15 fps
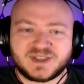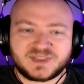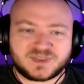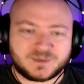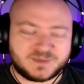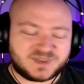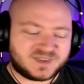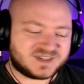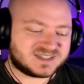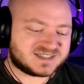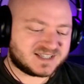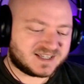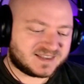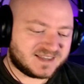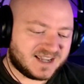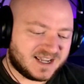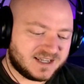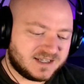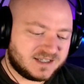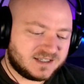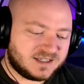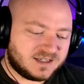them and things like that.
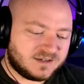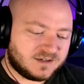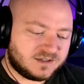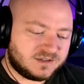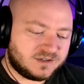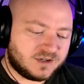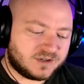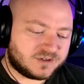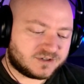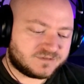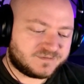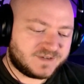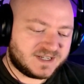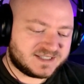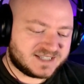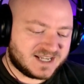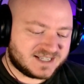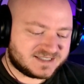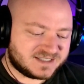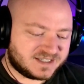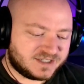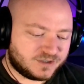Another
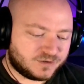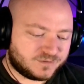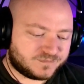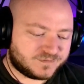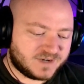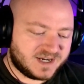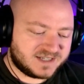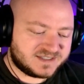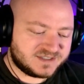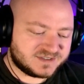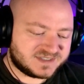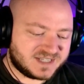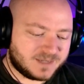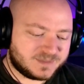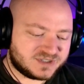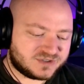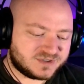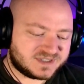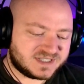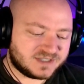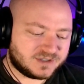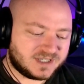fantastic hero, Frank, deals damage to a
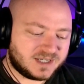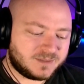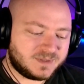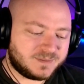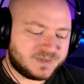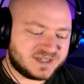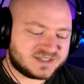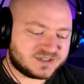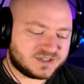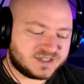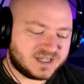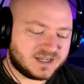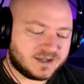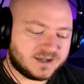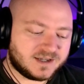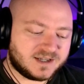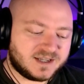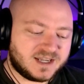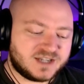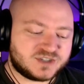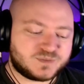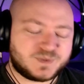single enemy based on
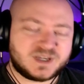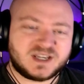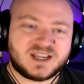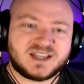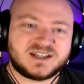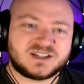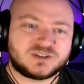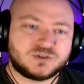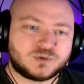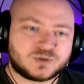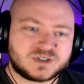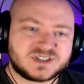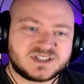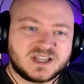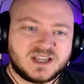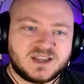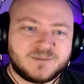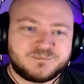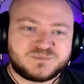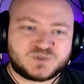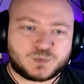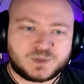HP and ignores
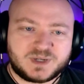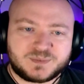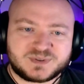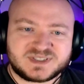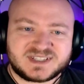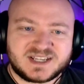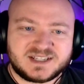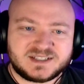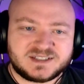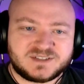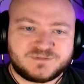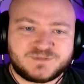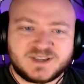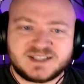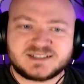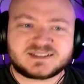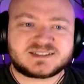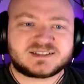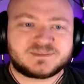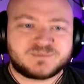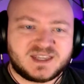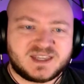20%
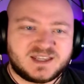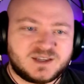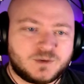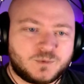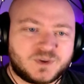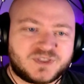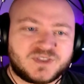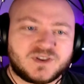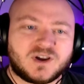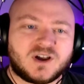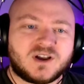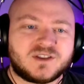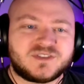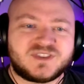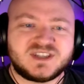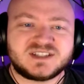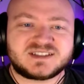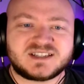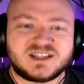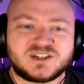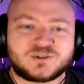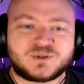defense. With
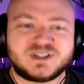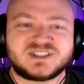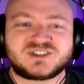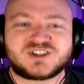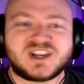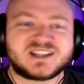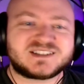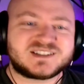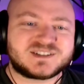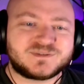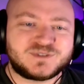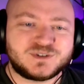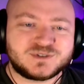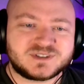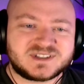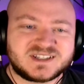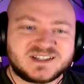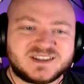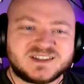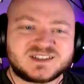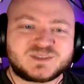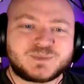these increased chances of using
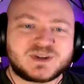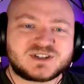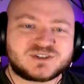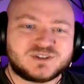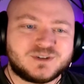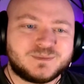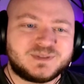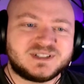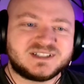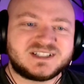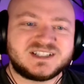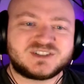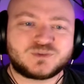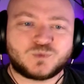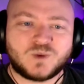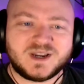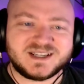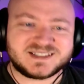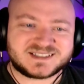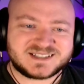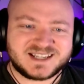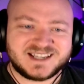the special ability
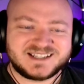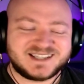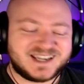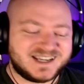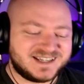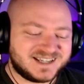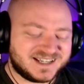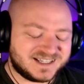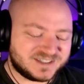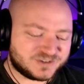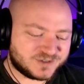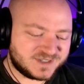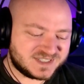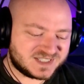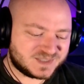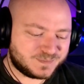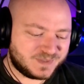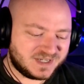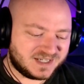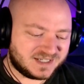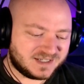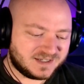twice and gaining increased
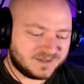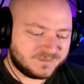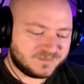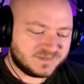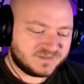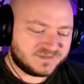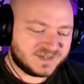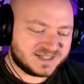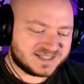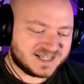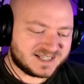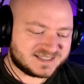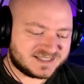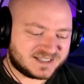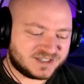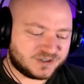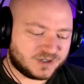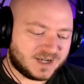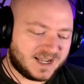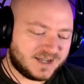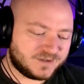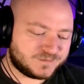speed. Fantastic hero.
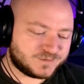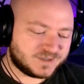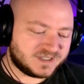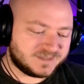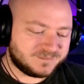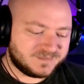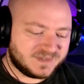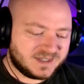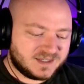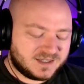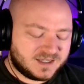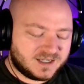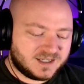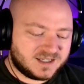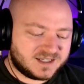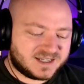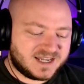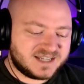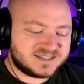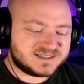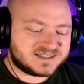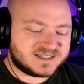Alfred
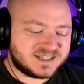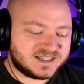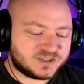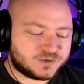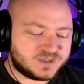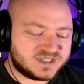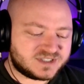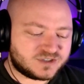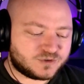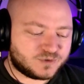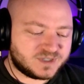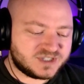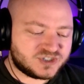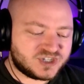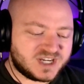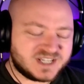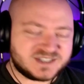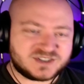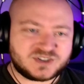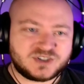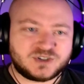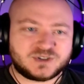gains the increased crit
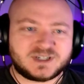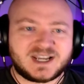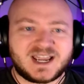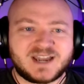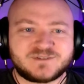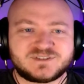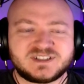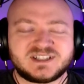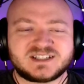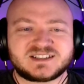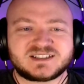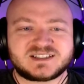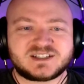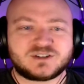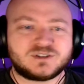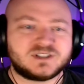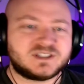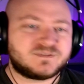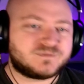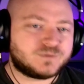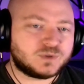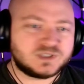chance, so you don't have to necessarily
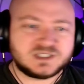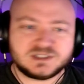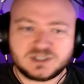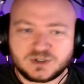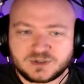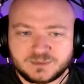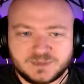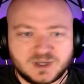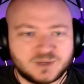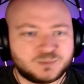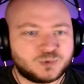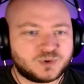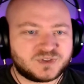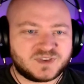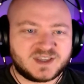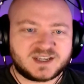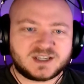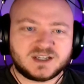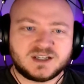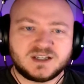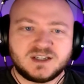fully load him up with like a